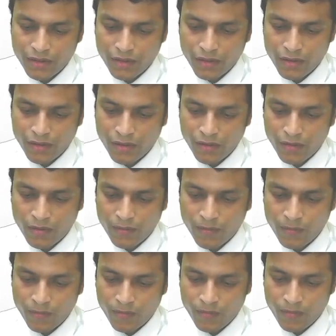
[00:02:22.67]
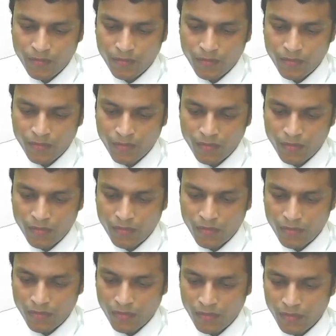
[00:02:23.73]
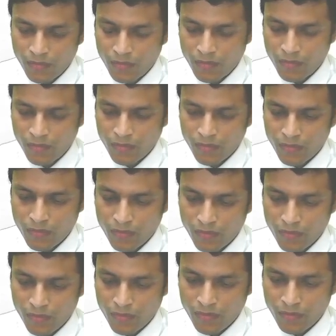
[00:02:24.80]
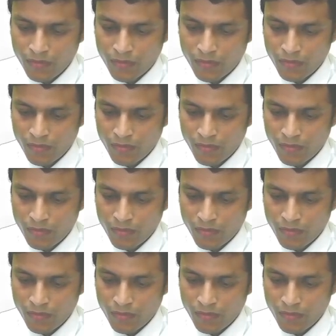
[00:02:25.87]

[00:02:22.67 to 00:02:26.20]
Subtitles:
No one is speaking in this clip.